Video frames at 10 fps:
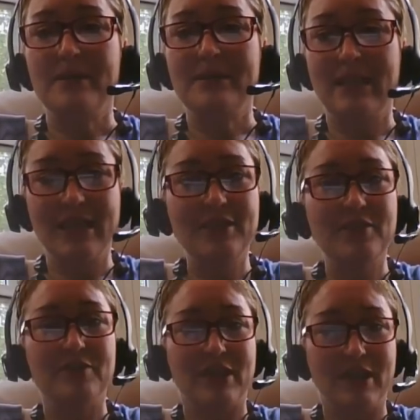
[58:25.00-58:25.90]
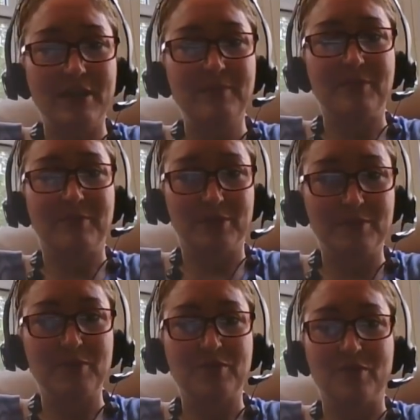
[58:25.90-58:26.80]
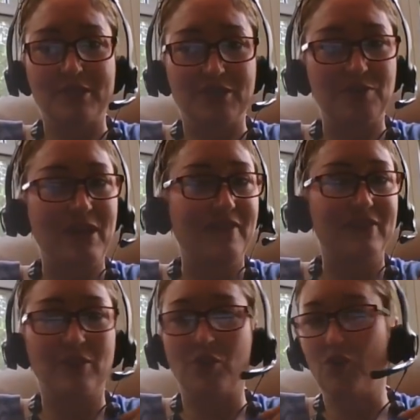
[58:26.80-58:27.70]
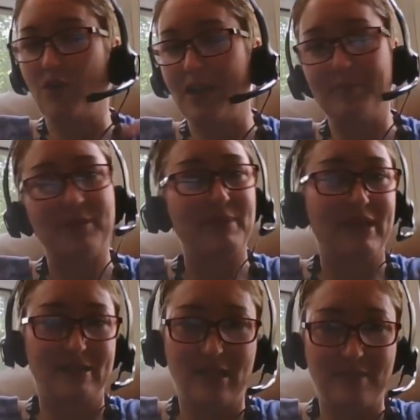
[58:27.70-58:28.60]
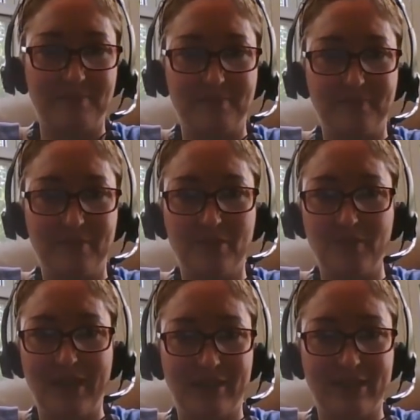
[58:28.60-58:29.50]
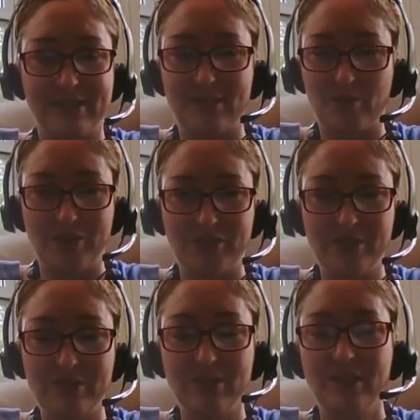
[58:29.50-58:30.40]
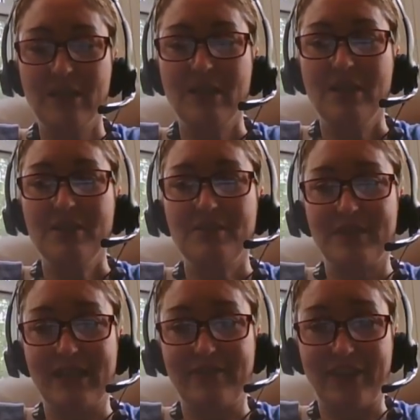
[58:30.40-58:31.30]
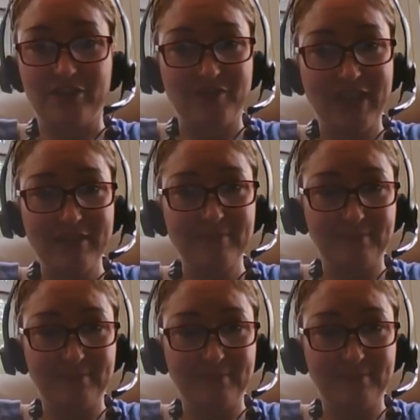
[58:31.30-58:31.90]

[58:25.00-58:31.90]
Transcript: Take your time with the multiple choice. You have an incredible amount of time to analyze each question, so take advantage of that.